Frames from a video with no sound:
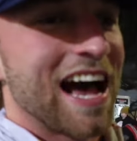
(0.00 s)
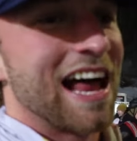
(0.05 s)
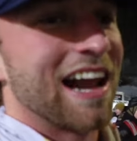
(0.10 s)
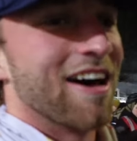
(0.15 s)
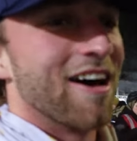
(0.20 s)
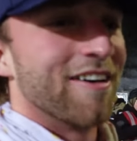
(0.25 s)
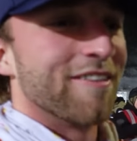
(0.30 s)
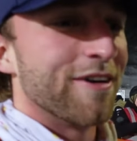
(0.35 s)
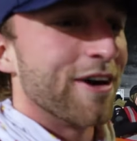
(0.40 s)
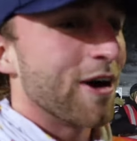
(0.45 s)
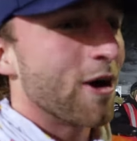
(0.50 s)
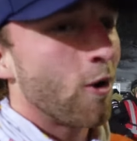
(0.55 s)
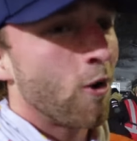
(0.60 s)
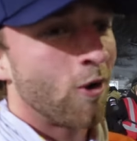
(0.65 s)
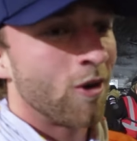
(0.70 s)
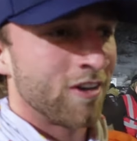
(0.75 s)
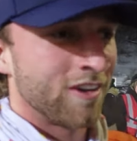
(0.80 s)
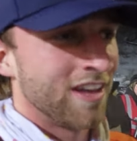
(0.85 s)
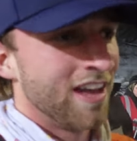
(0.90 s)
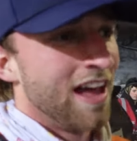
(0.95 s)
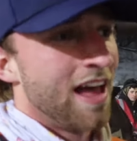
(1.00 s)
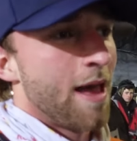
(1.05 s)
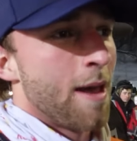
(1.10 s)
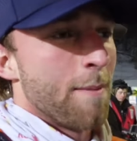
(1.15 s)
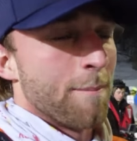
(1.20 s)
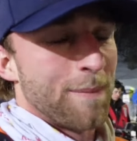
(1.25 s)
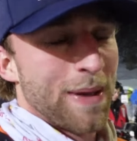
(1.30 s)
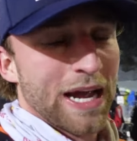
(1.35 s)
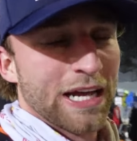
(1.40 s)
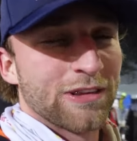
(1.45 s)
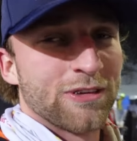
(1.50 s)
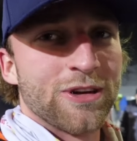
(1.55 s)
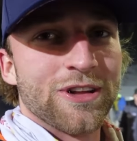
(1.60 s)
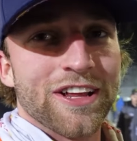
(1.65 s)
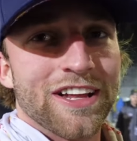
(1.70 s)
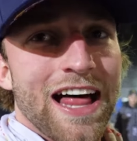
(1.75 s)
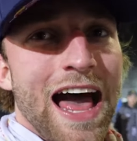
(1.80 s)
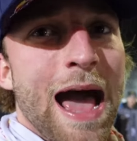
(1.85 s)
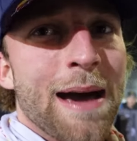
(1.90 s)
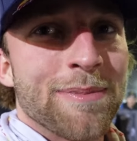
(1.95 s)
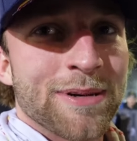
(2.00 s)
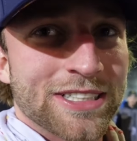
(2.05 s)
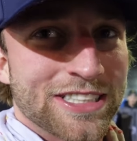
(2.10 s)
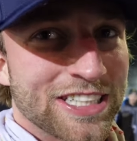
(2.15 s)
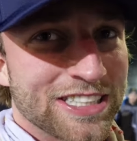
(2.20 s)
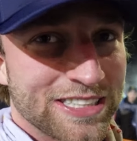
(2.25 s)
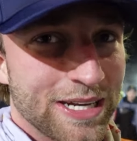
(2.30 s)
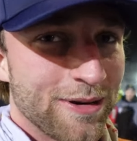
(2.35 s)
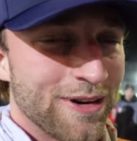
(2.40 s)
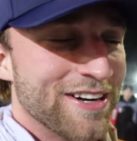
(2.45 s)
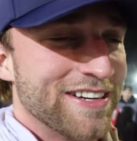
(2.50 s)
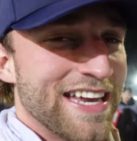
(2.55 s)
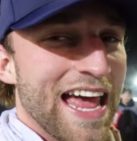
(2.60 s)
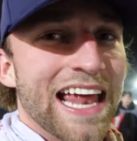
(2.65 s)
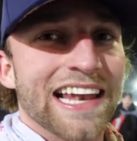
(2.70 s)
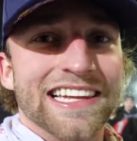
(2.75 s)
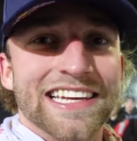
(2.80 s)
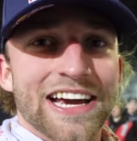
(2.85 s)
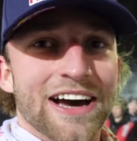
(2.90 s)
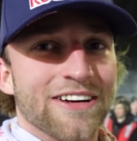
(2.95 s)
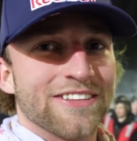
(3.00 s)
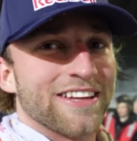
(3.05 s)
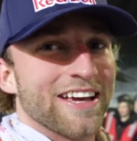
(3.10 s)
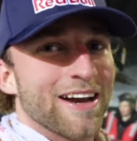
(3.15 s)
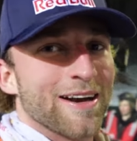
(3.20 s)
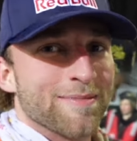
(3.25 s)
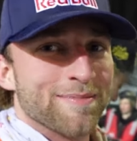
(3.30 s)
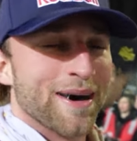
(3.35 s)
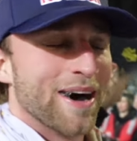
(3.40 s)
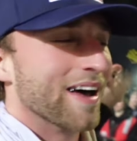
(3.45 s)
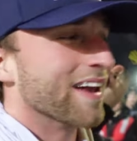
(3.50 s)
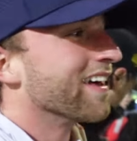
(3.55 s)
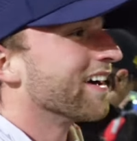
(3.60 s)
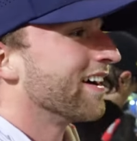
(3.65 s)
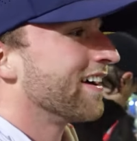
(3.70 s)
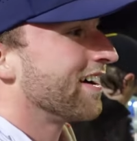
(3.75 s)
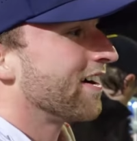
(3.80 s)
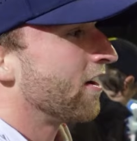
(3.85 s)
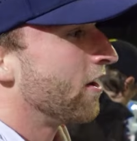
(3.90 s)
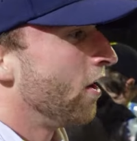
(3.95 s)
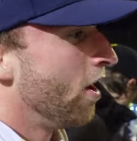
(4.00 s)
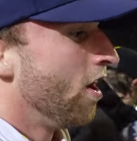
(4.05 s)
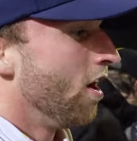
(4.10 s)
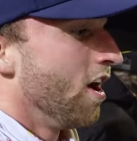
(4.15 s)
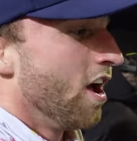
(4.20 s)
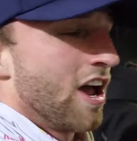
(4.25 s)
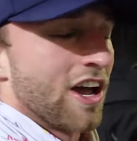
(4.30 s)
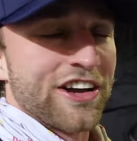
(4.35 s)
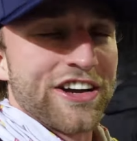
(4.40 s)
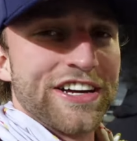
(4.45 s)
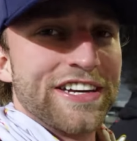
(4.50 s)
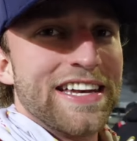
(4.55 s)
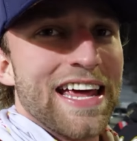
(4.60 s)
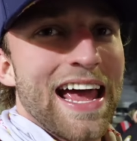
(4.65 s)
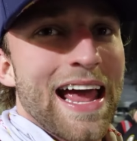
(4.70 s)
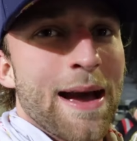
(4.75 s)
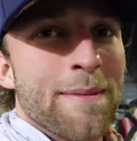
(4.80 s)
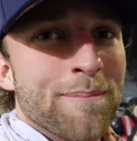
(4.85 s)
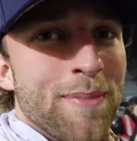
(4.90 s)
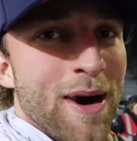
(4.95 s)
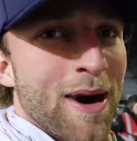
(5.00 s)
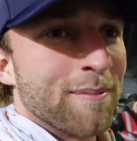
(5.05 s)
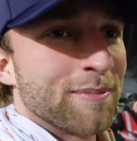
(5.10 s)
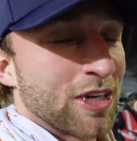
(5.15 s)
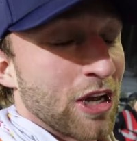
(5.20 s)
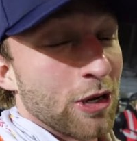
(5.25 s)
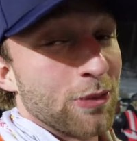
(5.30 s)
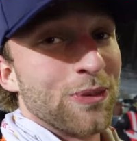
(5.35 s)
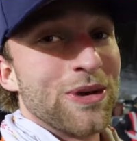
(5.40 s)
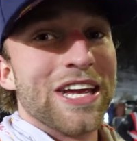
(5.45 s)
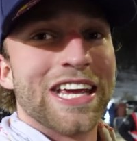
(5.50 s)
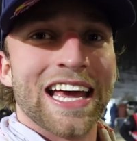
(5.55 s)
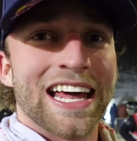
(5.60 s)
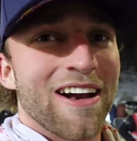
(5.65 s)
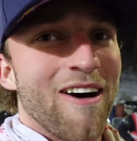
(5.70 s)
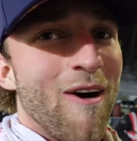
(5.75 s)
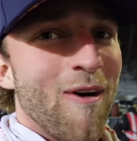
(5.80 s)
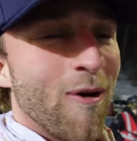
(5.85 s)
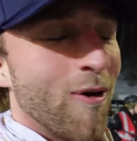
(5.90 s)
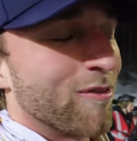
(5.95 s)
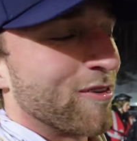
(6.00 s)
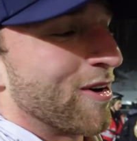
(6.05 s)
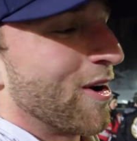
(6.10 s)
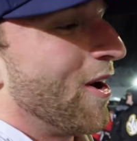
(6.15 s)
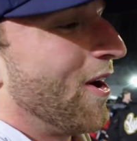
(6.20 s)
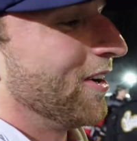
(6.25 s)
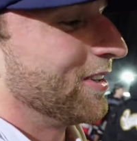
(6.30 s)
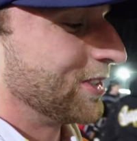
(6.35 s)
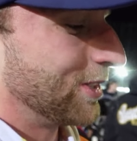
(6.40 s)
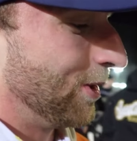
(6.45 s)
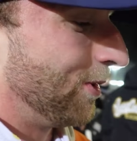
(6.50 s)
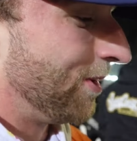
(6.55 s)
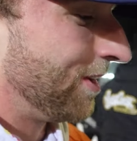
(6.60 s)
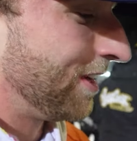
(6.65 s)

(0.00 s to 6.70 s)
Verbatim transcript: kind of pick through the lappers because they were deadly out there. But for sure, good day. I'm pumped. Good weekend all overall. So